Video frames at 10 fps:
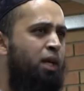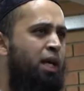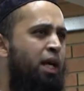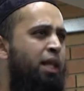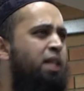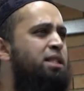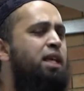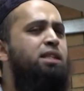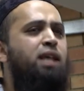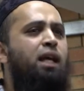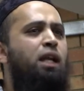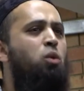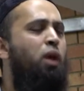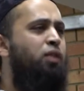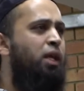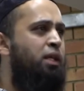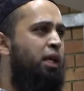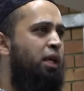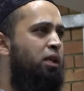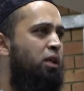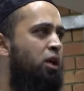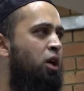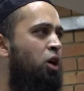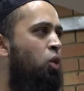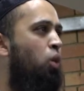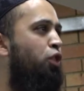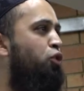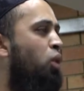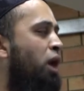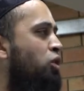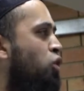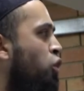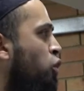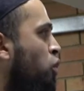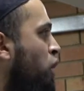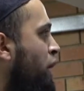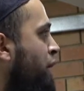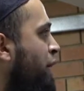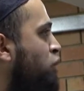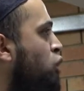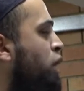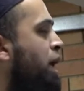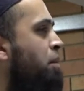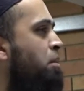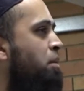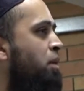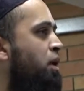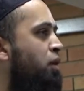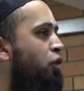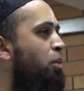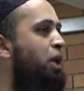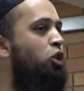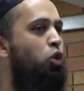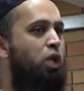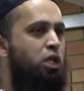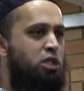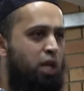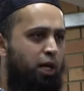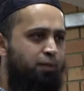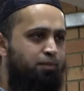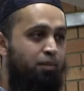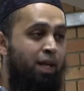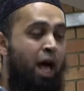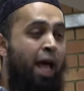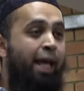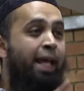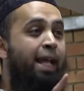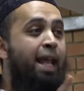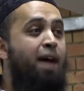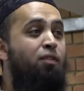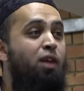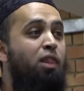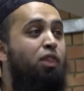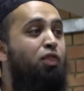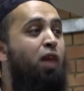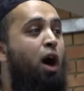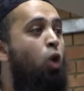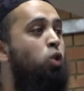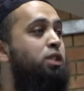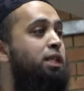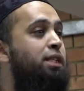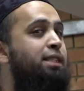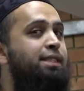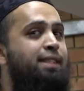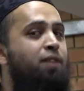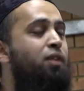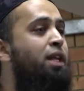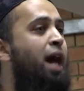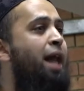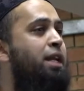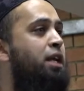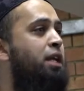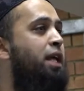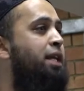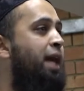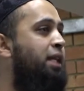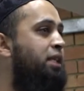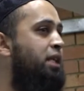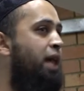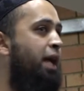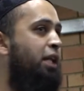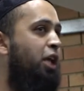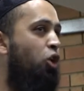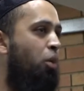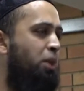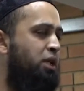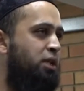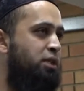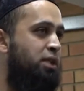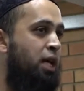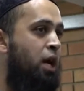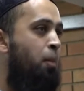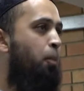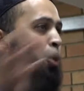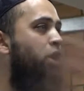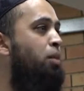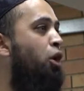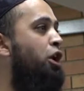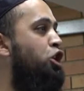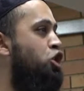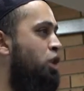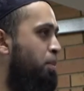That's exactly what they did with Tuan Guru. They took him from Indonesia, 11,799 kilometers, put him on a ship,